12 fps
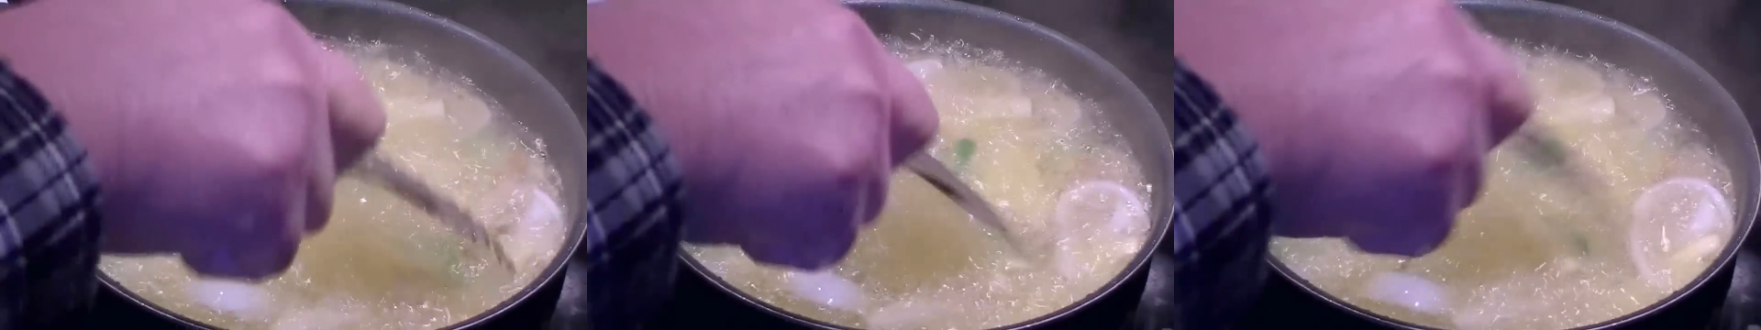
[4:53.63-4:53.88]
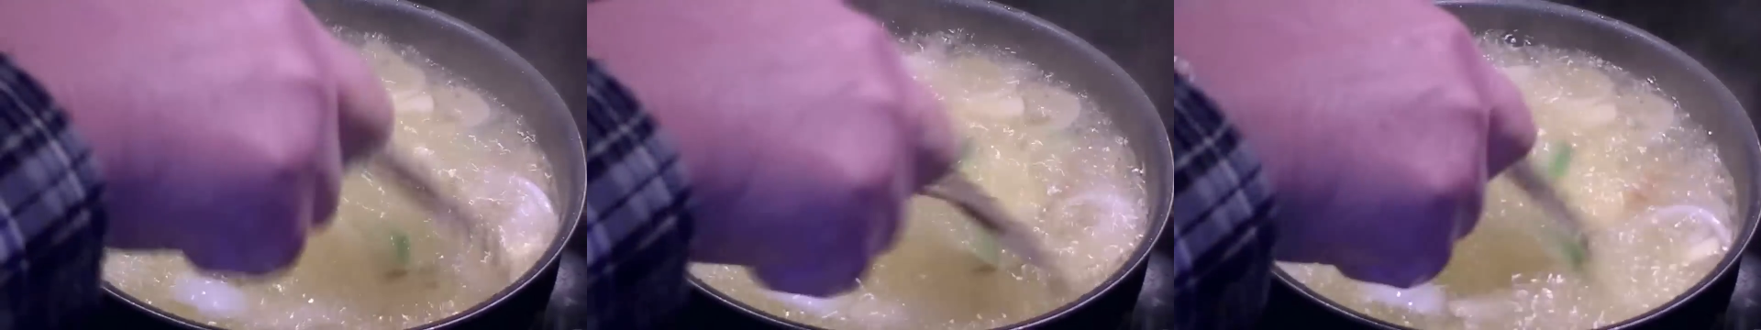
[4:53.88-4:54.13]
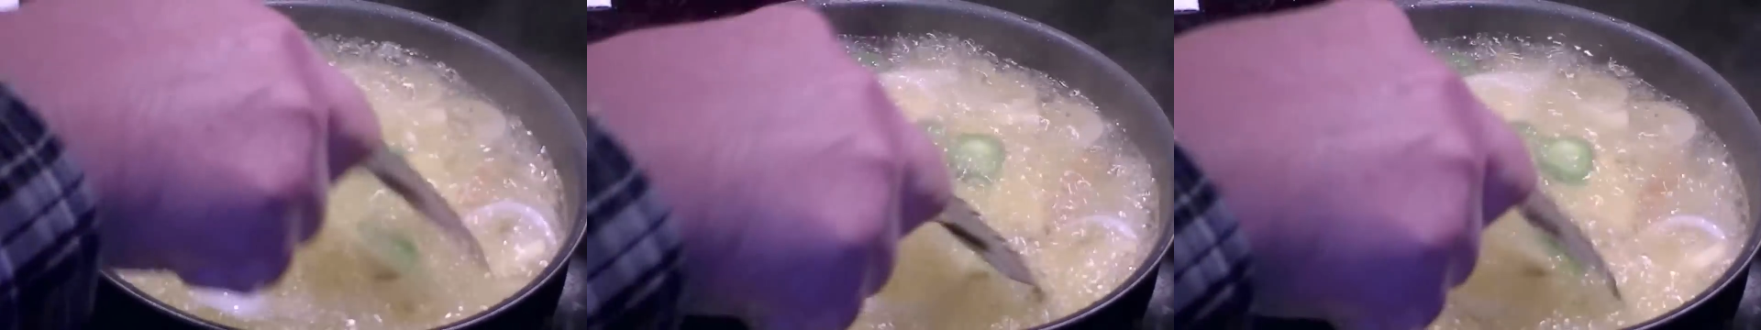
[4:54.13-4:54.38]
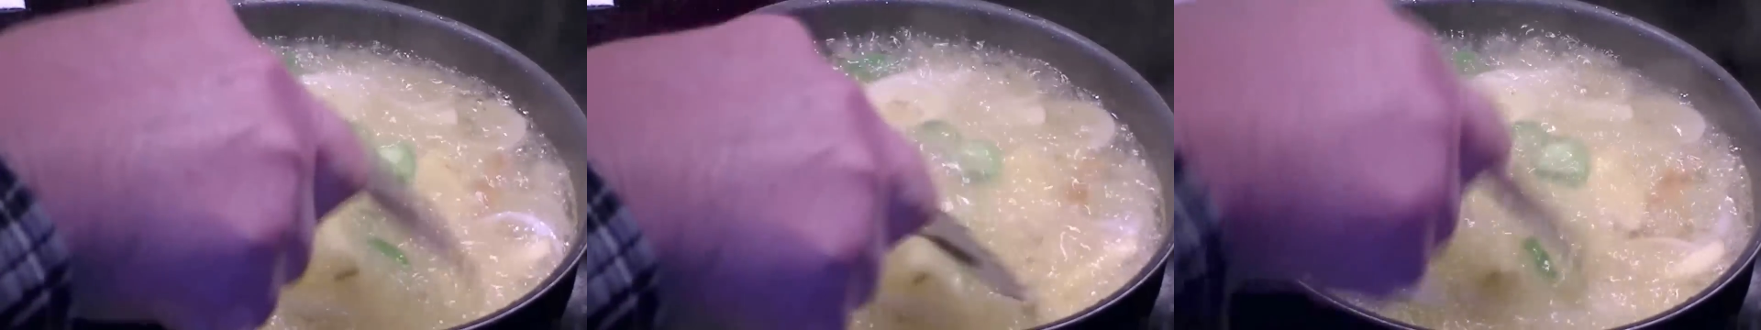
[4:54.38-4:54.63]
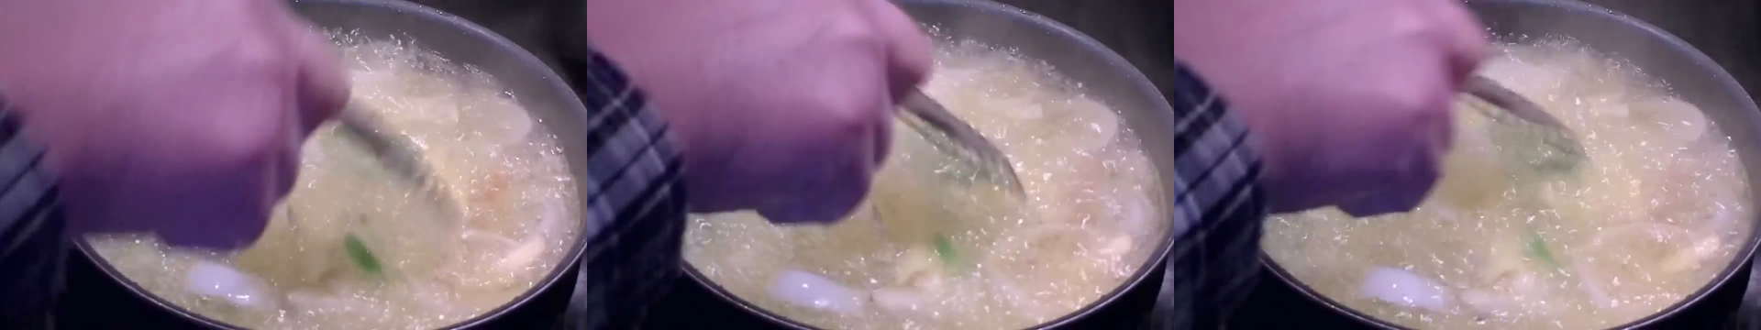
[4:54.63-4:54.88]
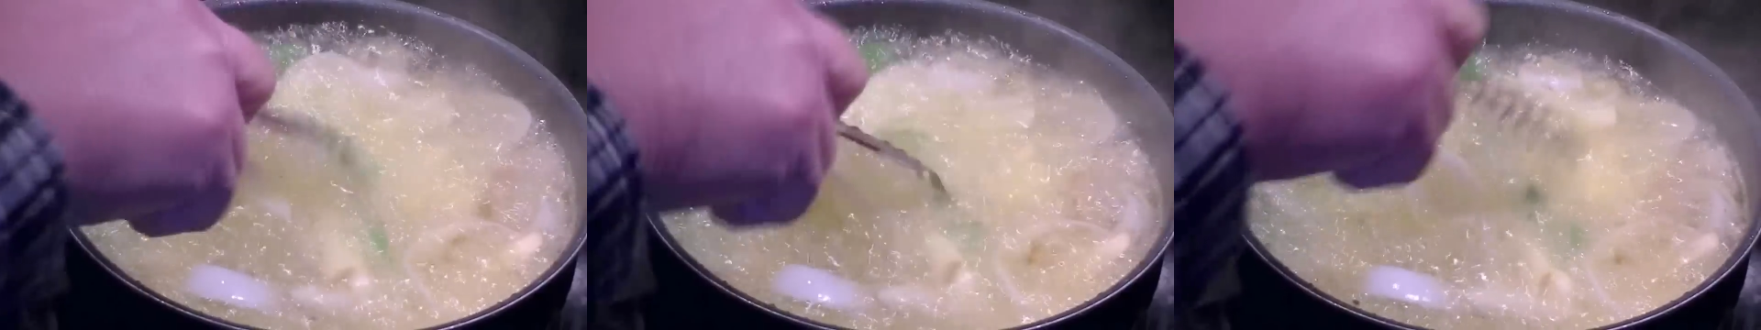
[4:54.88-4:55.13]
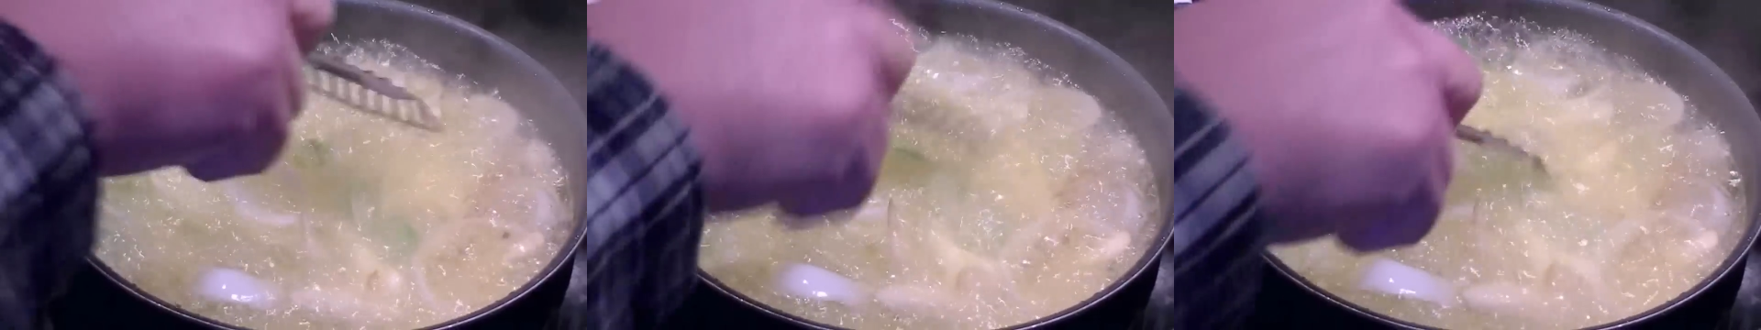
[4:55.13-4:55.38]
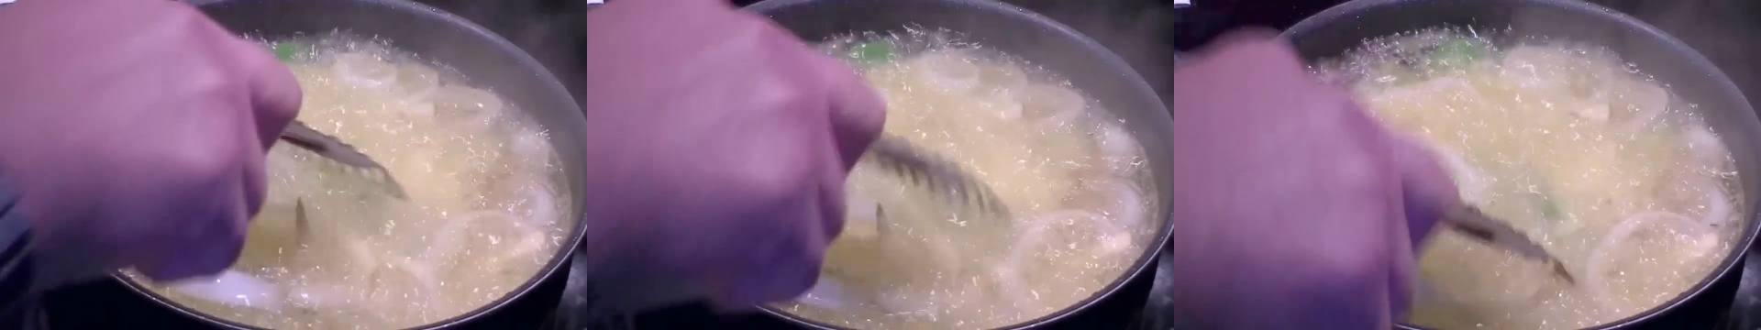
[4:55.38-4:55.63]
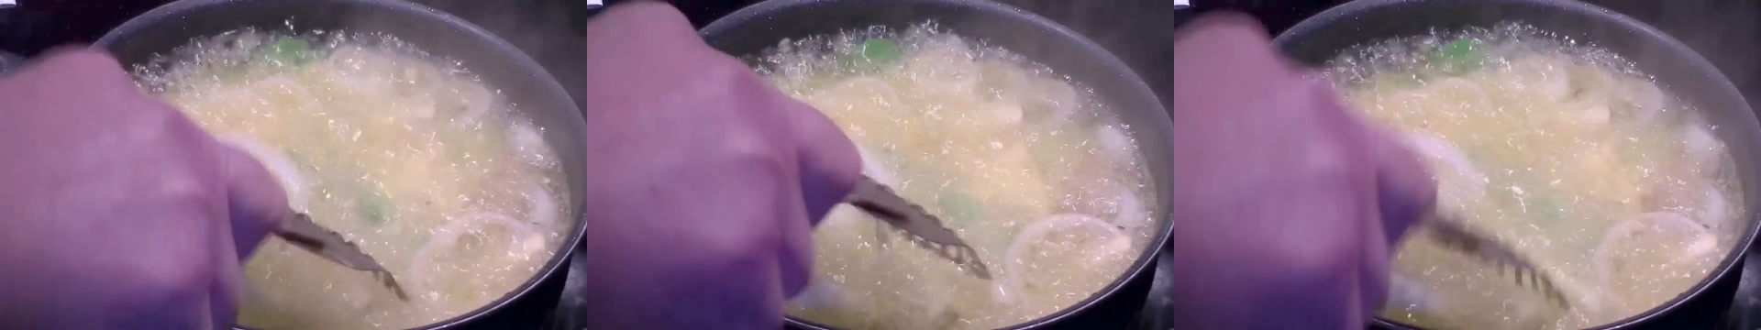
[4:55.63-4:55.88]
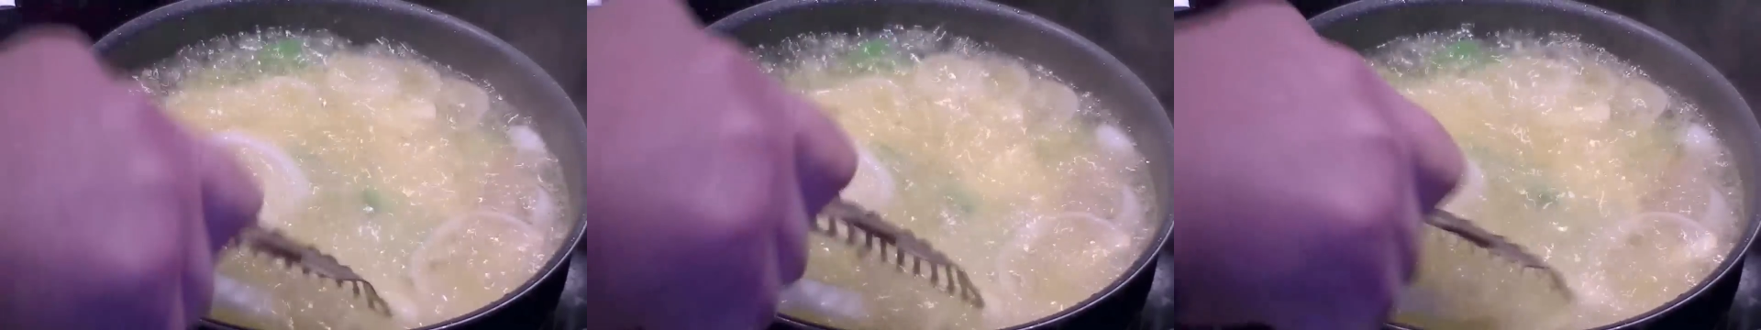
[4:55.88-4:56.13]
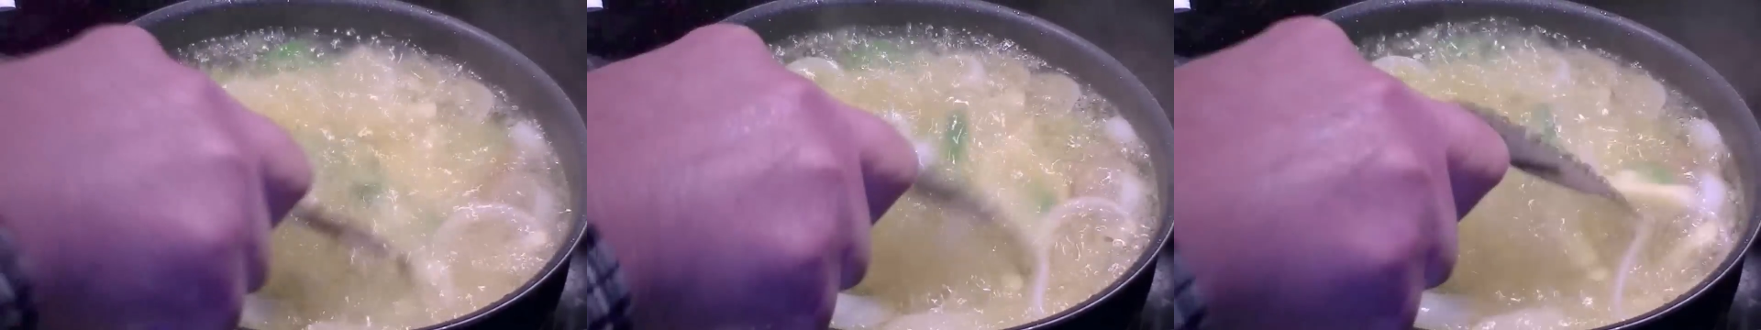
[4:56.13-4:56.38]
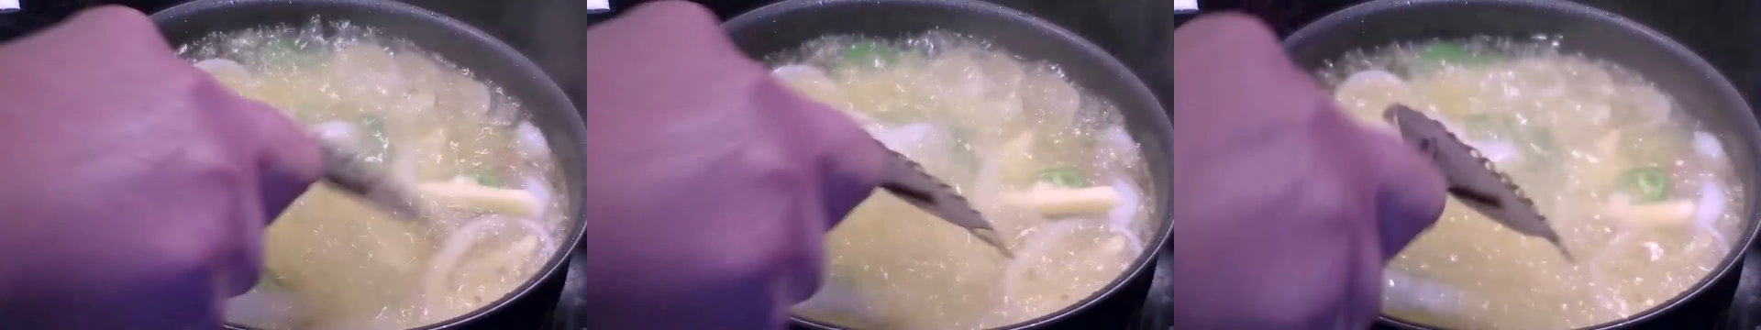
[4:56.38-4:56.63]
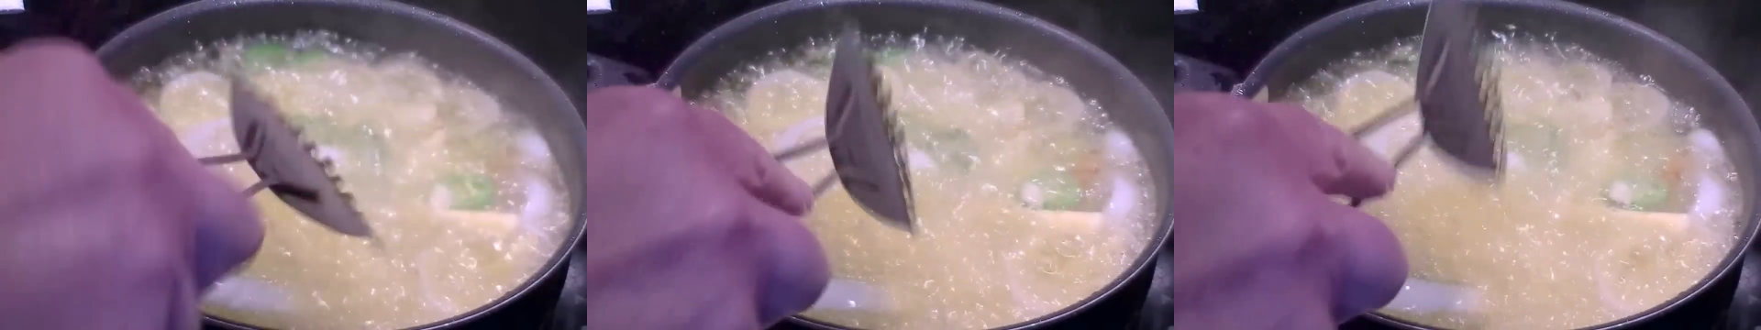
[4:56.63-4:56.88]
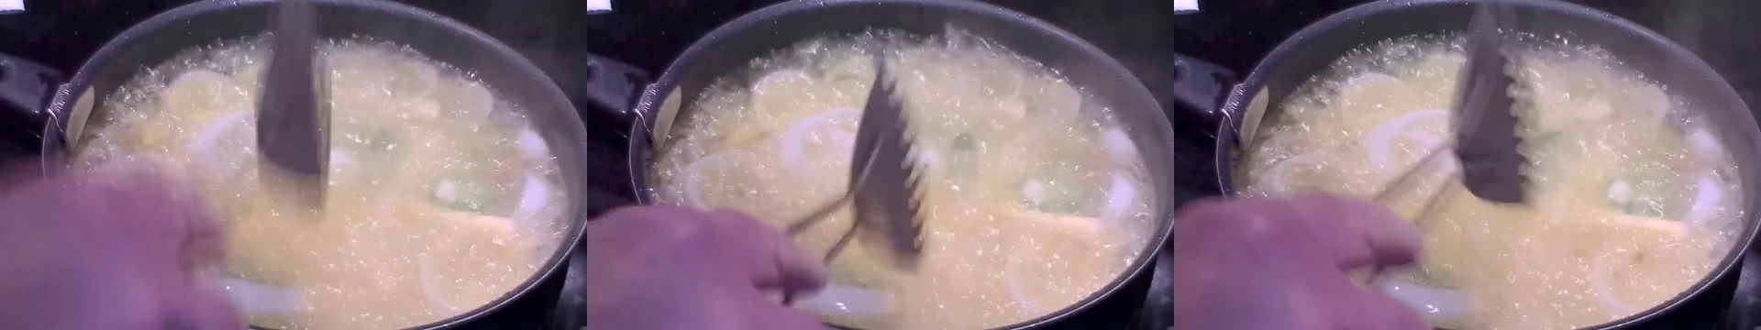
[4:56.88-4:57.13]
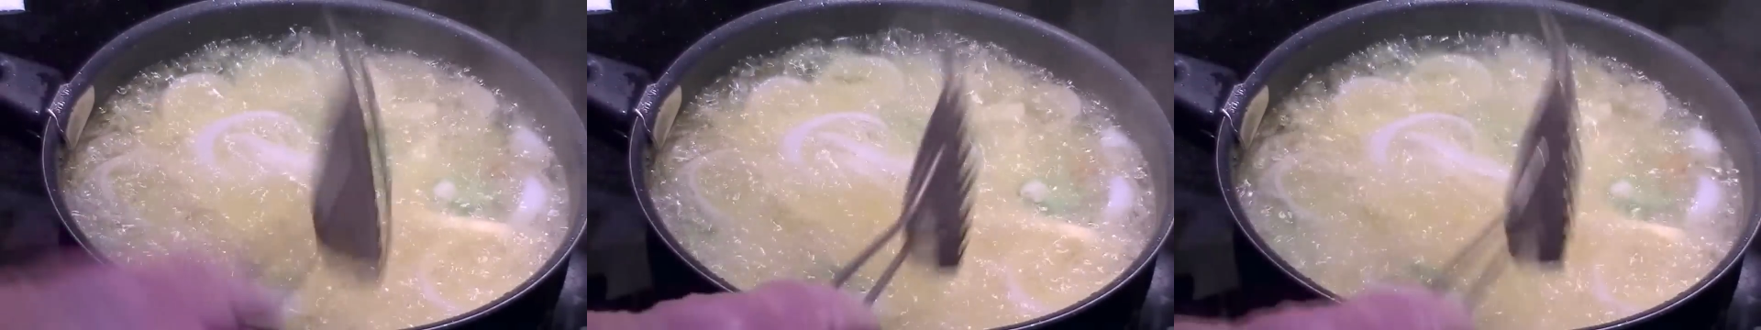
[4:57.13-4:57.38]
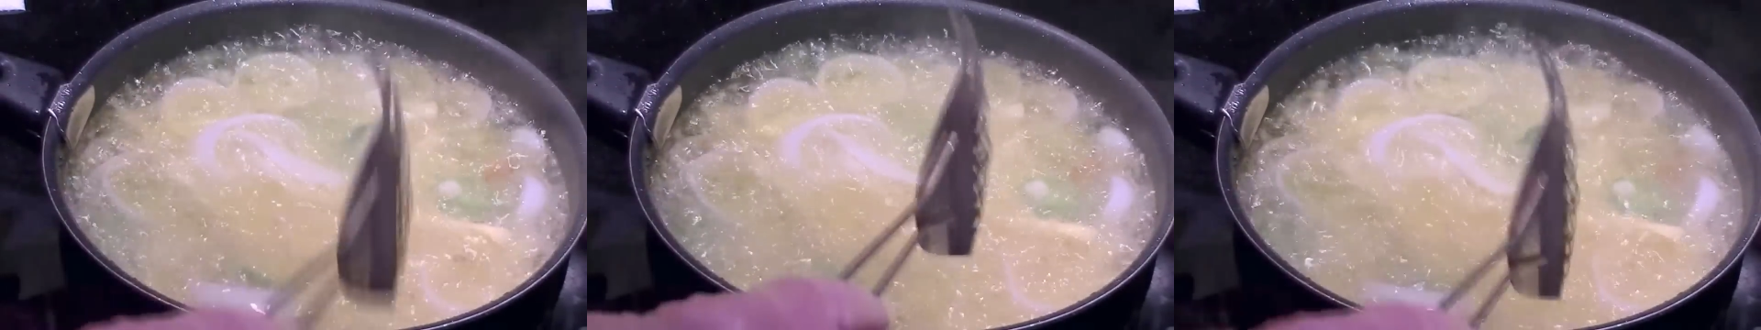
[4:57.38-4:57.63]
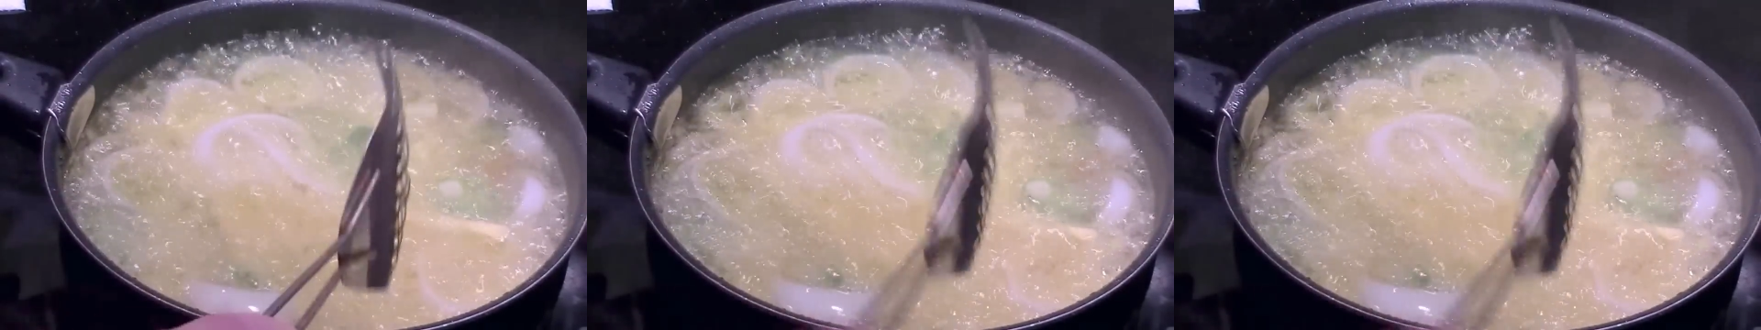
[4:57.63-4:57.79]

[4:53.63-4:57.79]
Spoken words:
(no speaker visible)